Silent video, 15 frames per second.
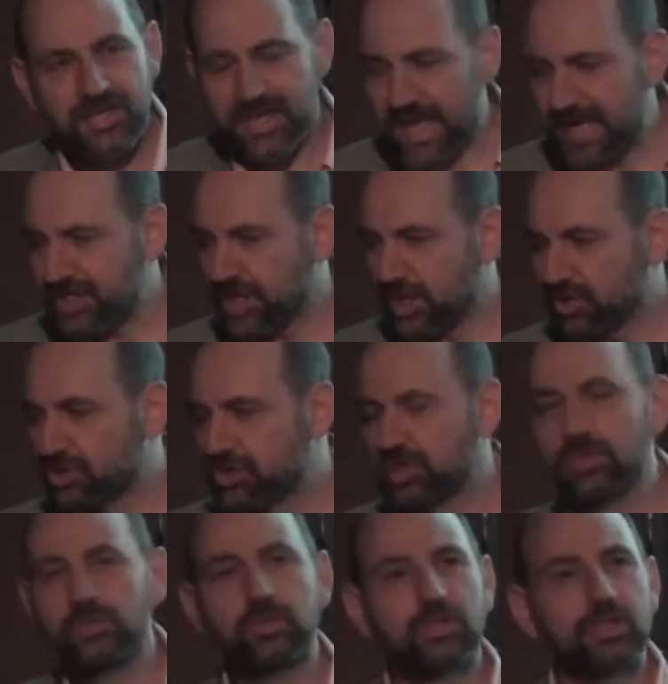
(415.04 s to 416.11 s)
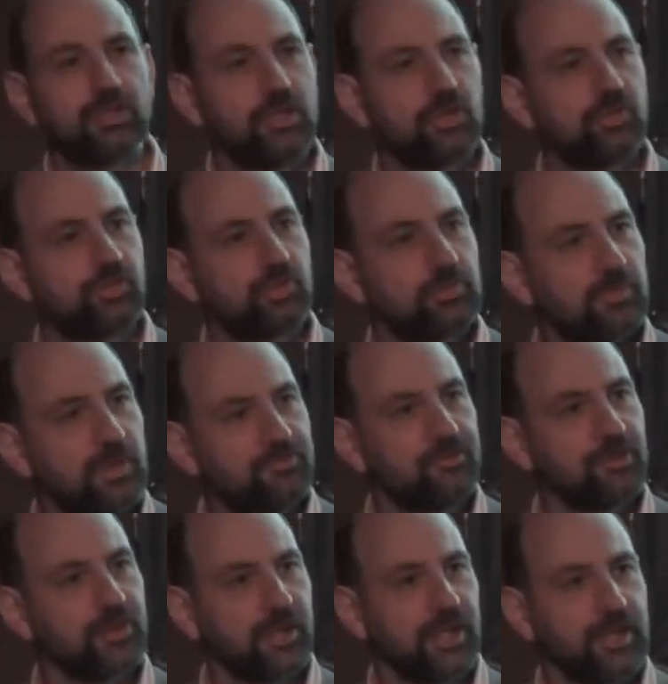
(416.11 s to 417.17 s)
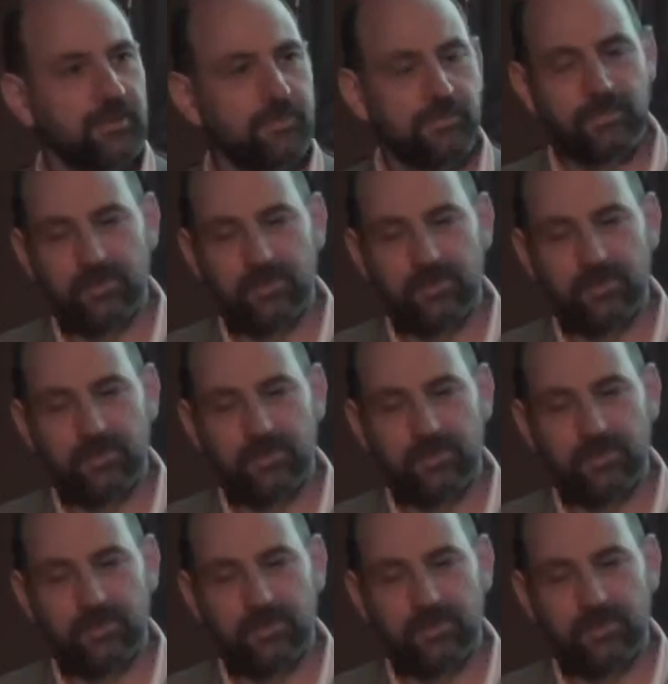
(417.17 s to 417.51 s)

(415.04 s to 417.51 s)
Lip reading: The Agile crew look at this differently.